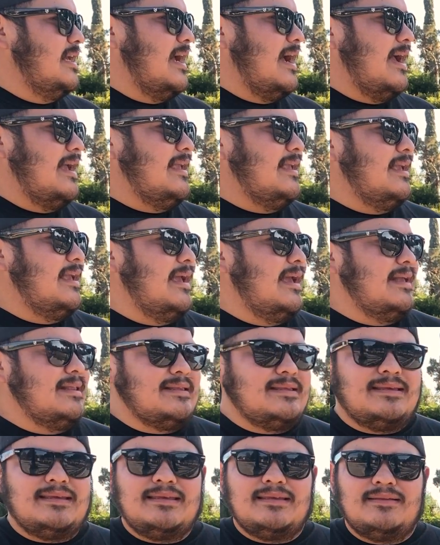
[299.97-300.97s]
I
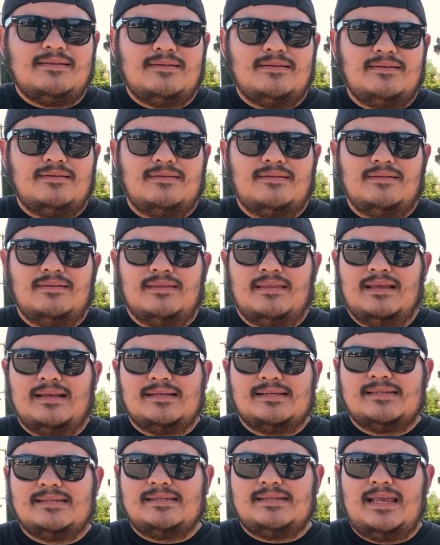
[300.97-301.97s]
get the
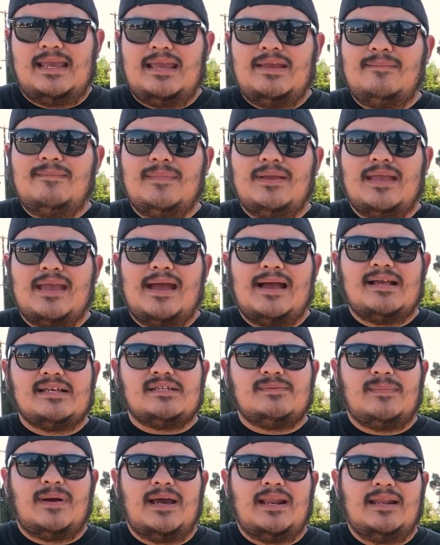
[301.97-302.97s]
same
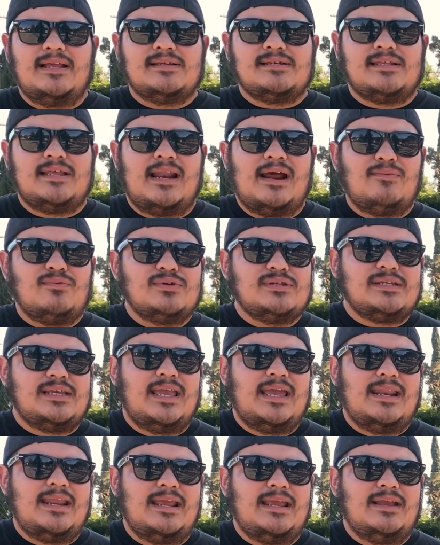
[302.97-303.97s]
gas mileage that I was
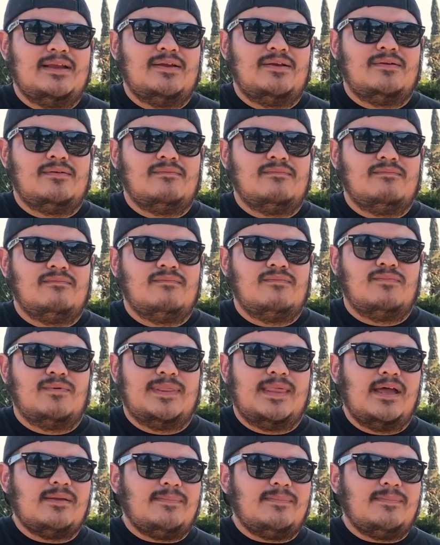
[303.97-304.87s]
getting without